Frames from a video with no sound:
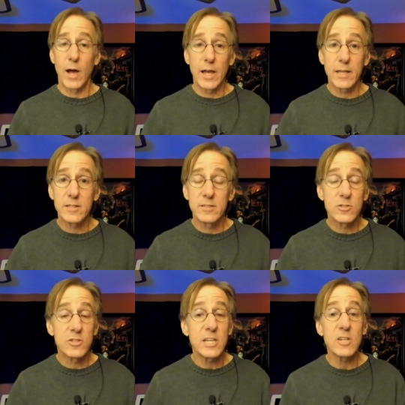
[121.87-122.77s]
I
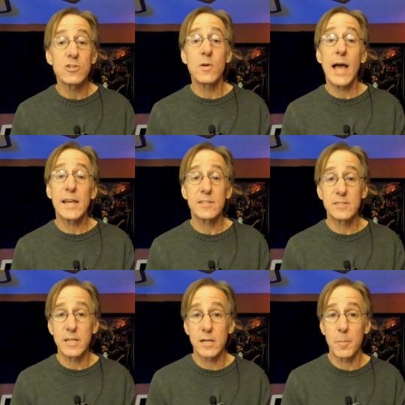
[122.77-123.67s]
teach you how to
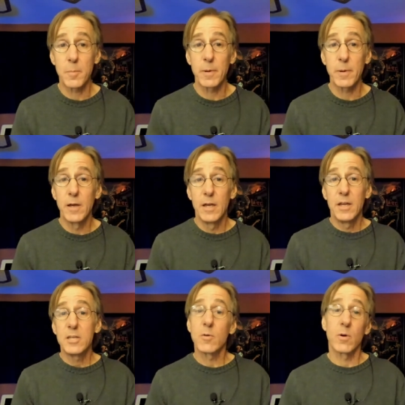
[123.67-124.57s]
set up
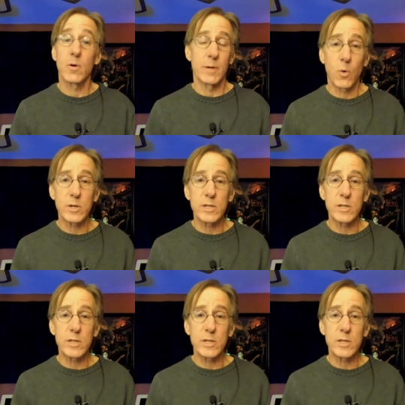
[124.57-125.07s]
your own recording